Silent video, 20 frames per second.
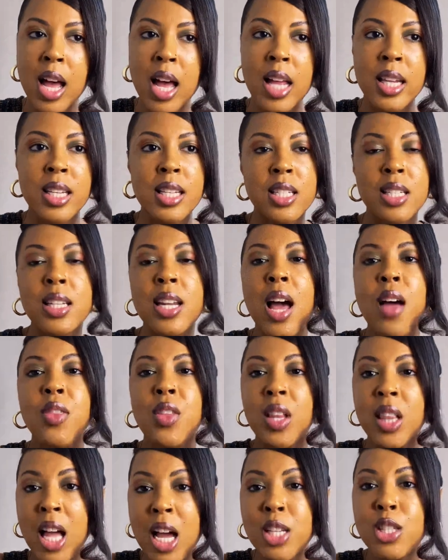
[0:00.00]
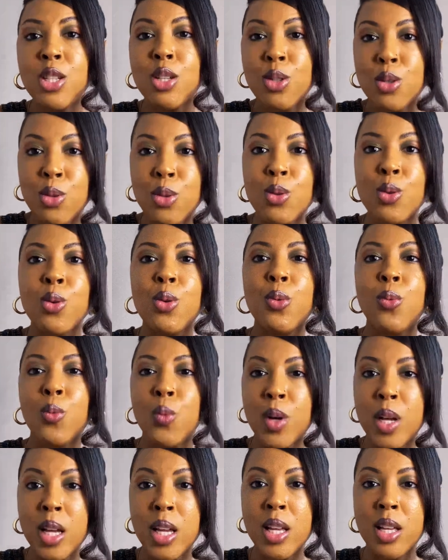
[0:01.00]
That's gonna have a lot to do
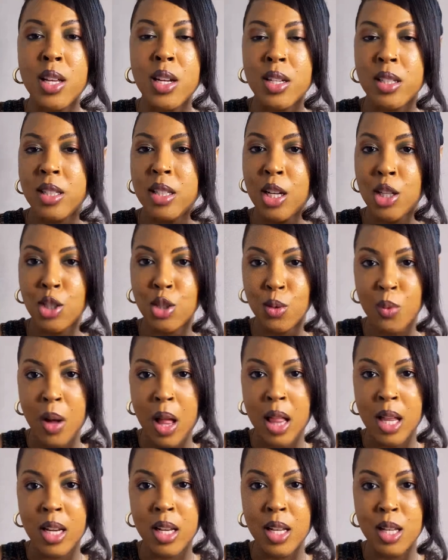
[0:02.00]
with your sexuality